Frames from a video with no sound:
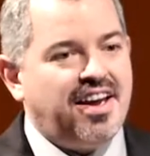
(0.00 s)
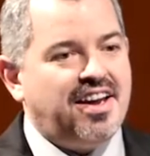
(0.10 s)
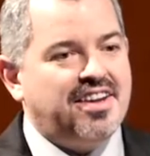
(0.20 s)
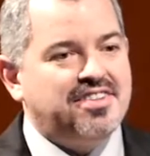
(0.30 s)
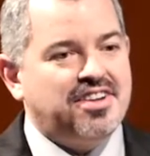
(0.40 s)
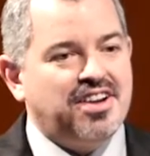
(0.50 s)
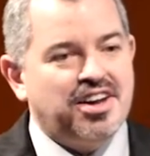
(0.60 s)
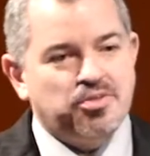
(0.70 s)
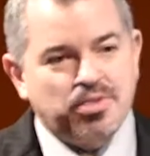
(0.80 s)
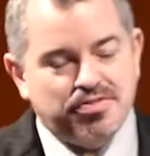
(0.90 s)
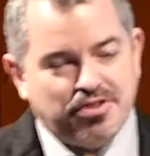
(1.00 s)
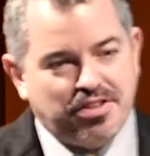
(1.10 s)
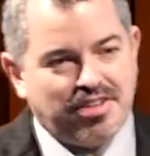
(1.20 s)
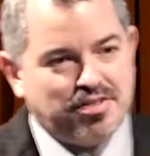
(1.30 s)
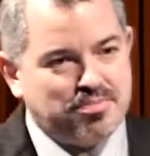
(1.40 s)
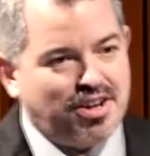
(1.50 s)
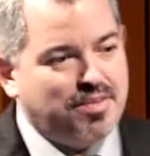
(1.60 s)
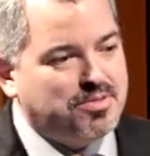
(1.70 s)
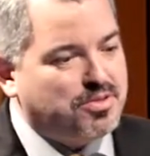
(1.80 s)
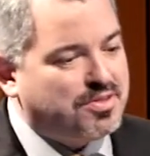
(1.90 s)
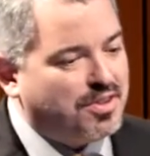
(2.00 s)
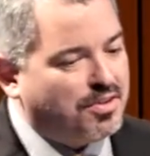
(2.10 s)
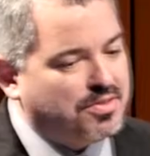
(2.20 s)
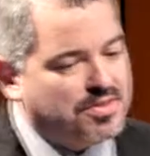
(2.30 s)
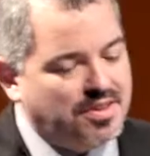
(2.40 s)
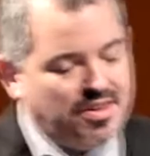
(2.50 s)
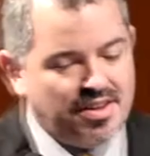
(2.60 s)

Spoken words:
and we feel that sometimes ourselves.